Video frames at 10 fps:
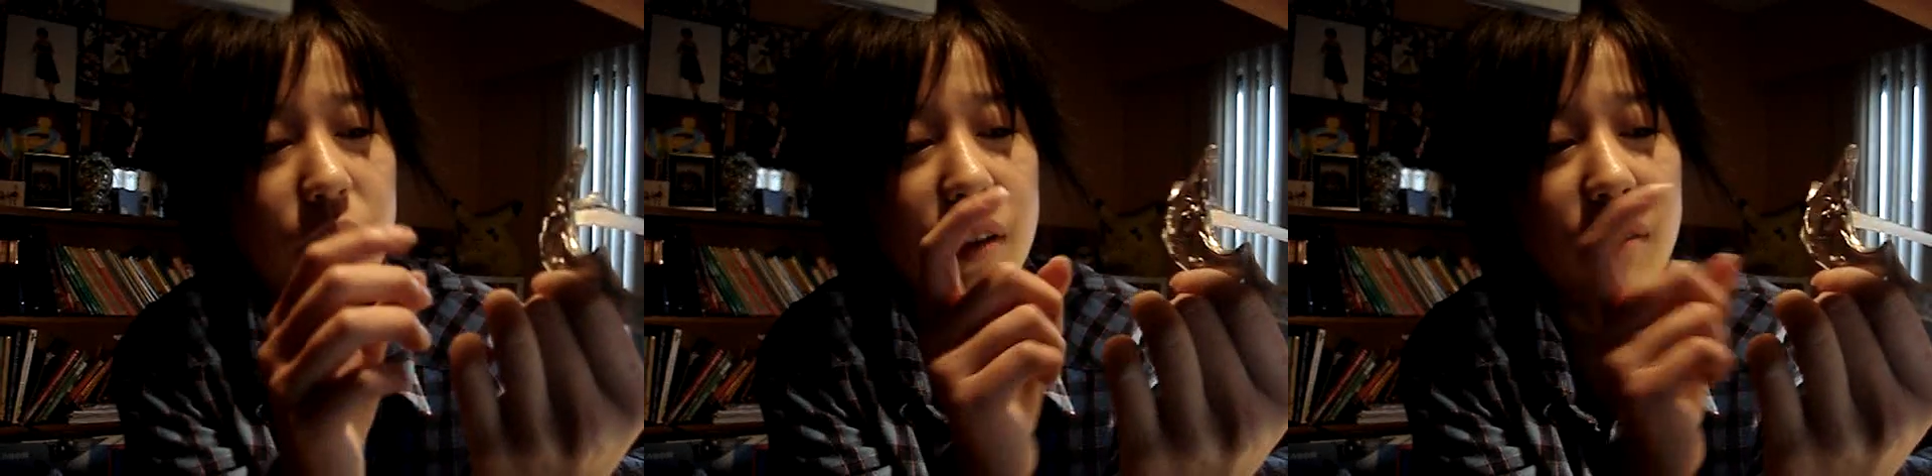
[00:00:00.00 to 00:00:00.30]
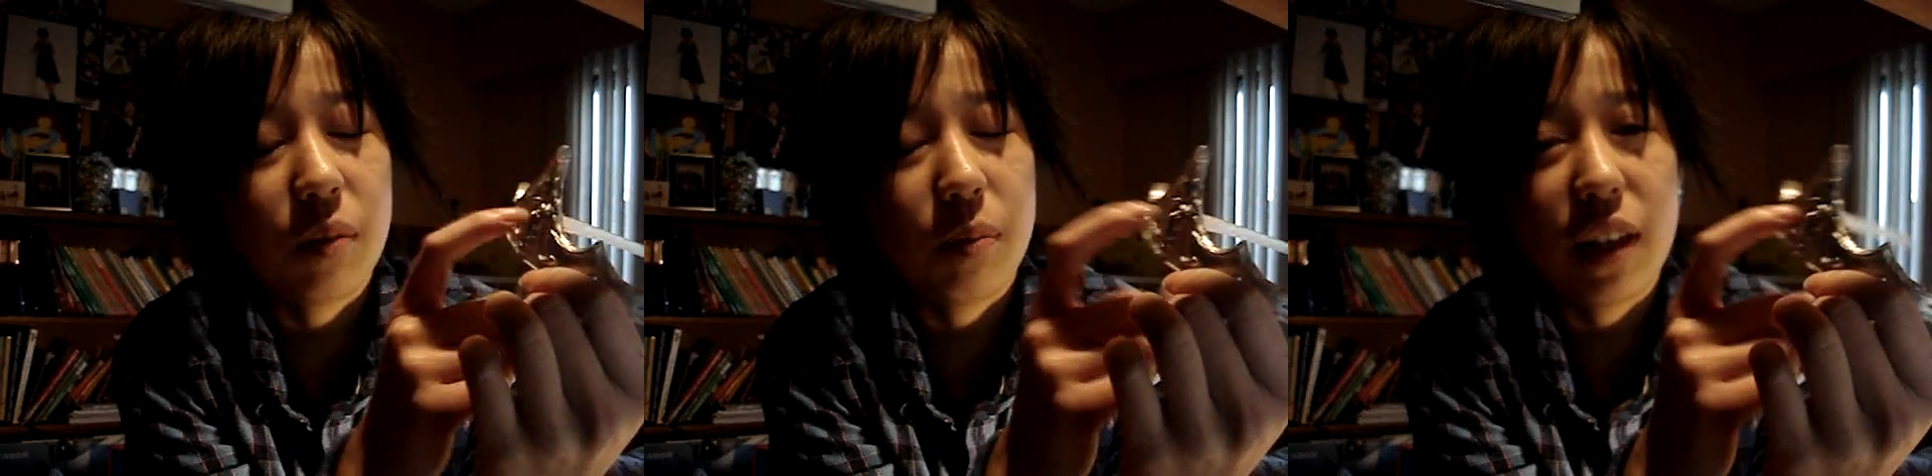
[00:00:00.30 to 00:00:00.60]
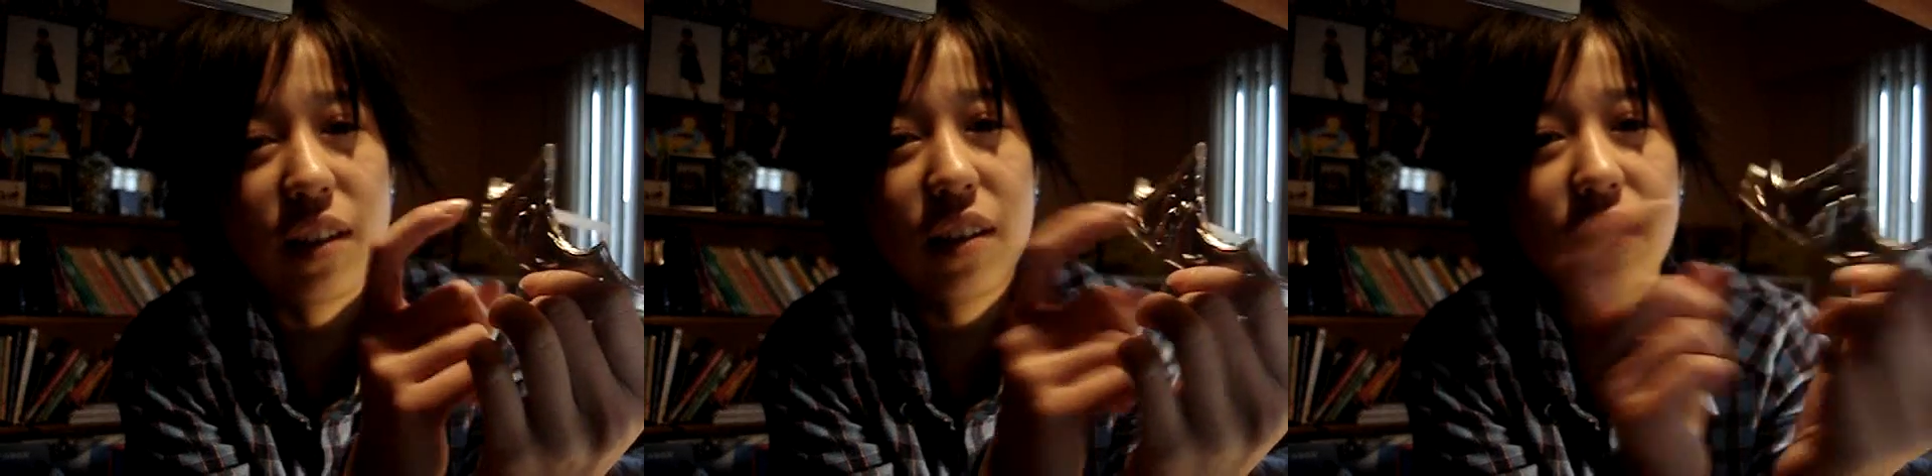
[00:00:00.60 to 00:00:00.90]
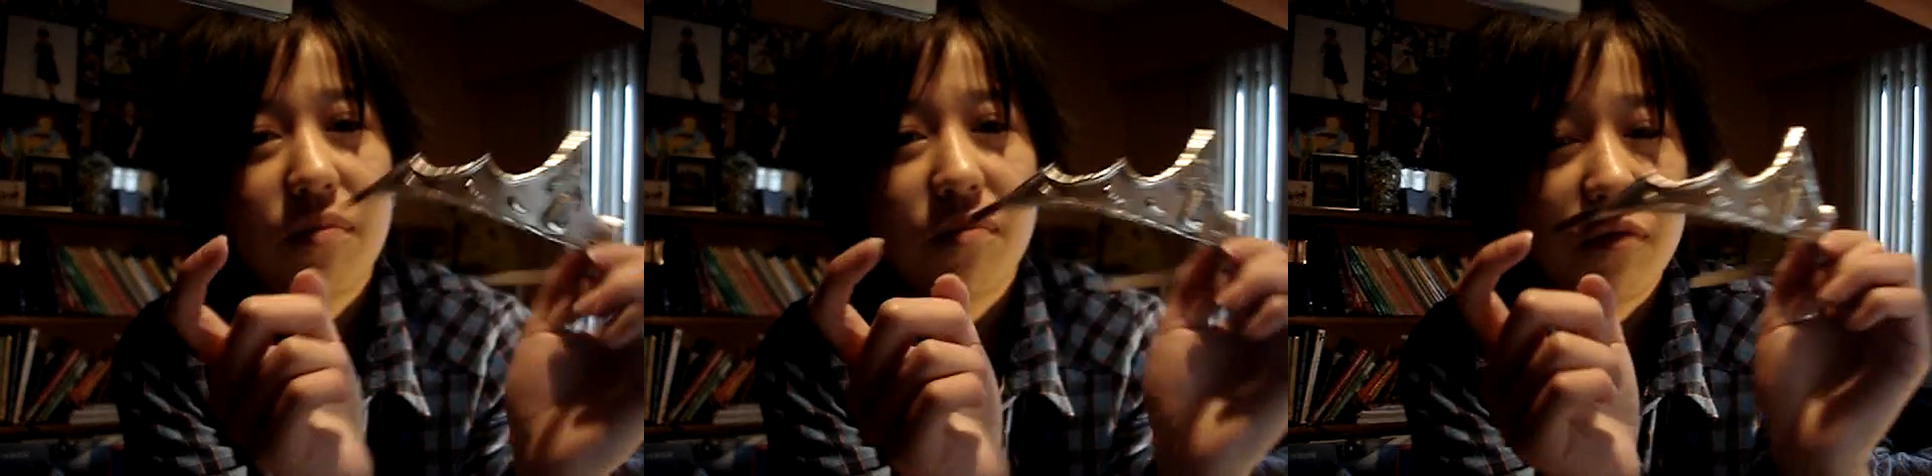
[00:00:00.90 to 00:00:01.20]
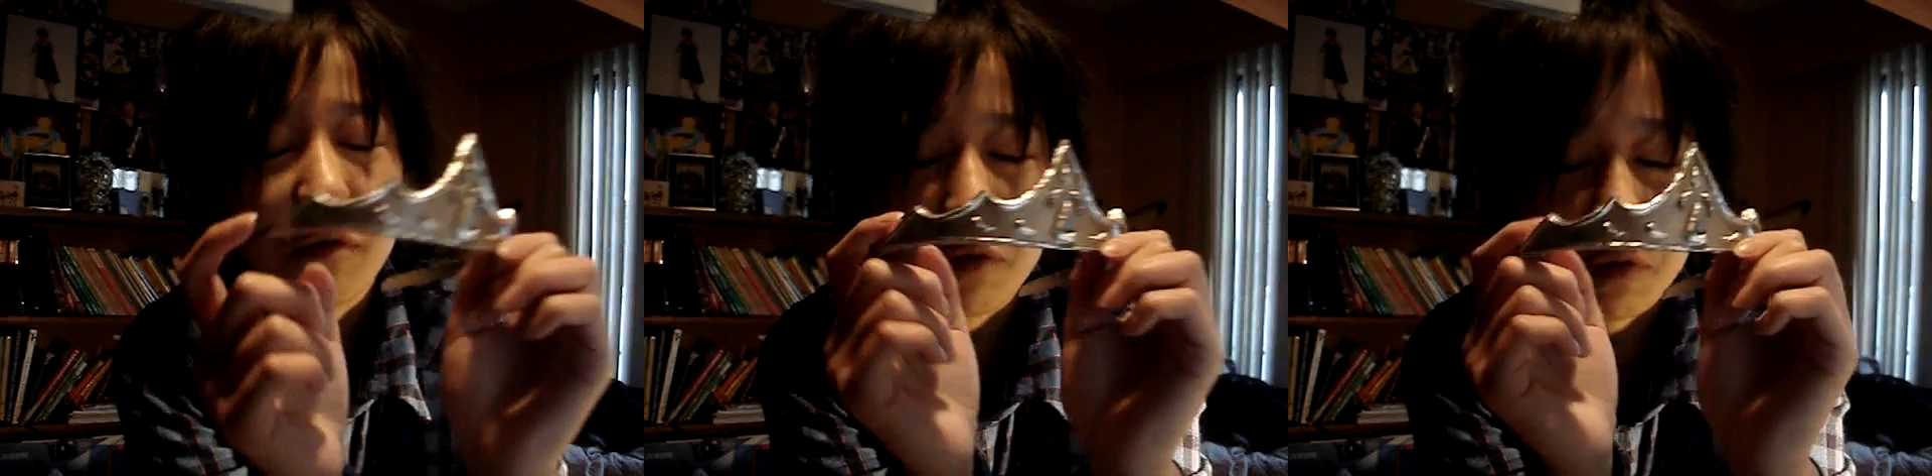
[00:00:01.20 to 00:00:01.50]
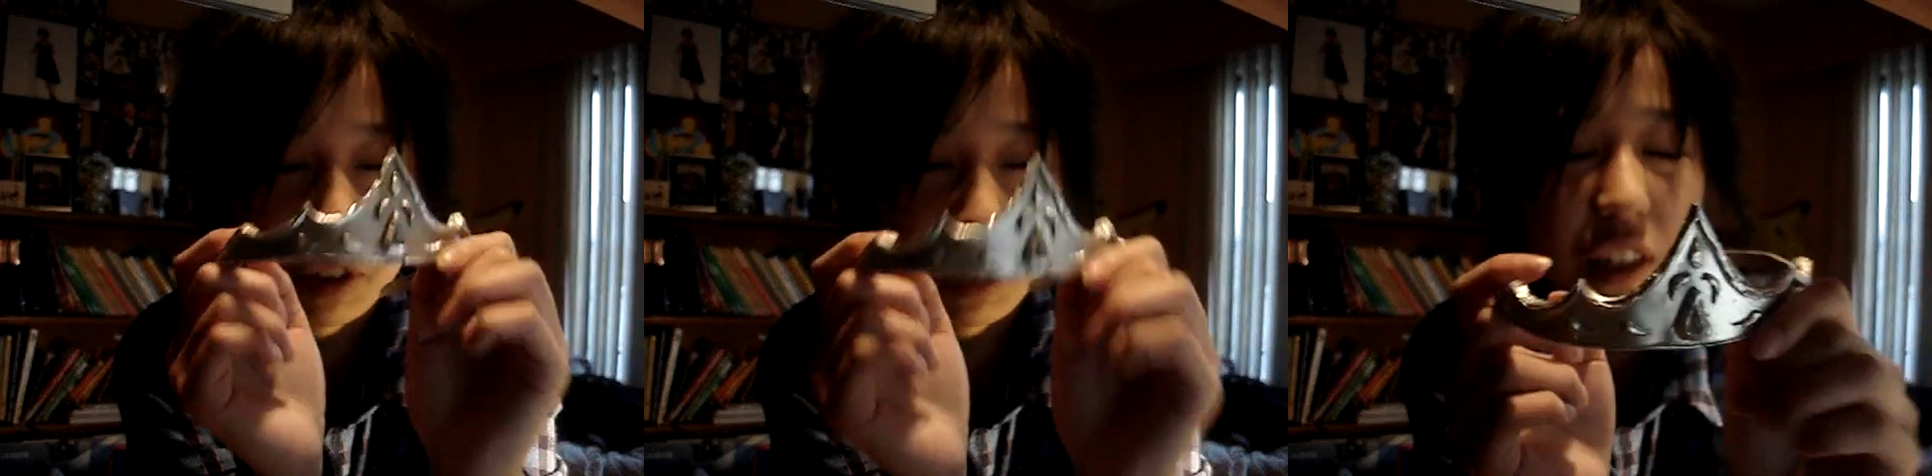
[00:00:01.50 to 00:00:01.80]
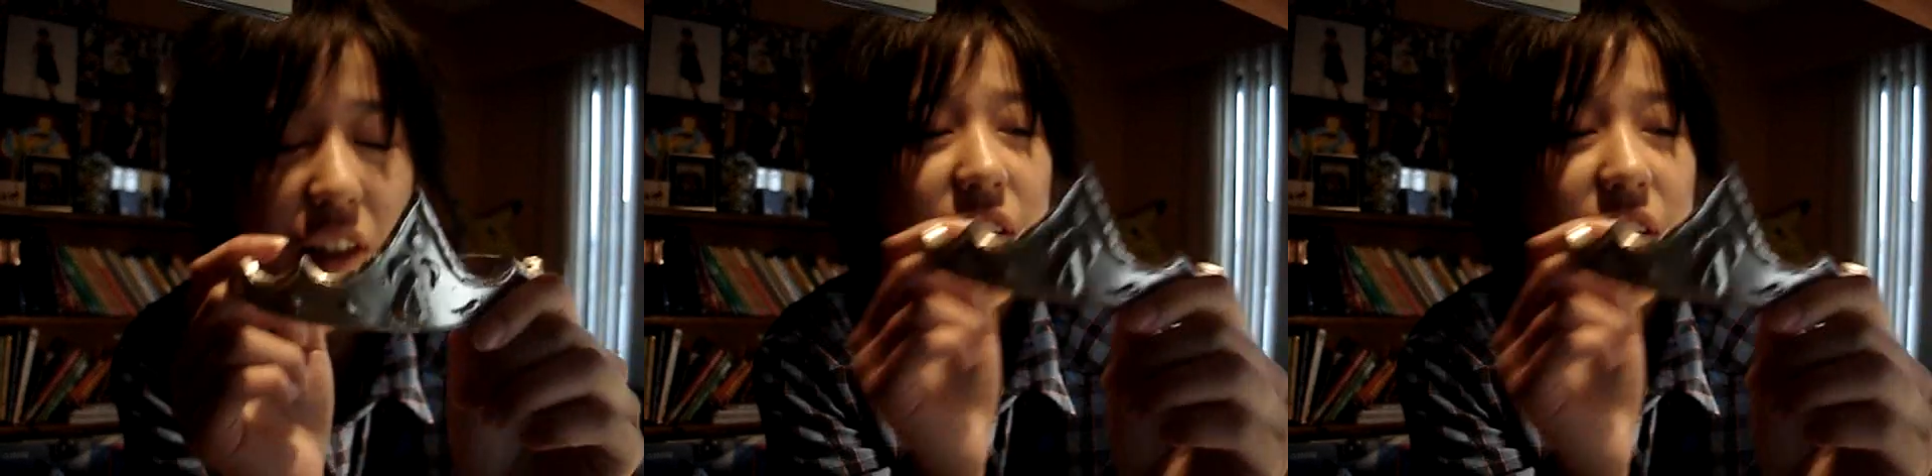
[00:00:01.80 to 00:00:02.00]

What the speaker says: but the plastic, really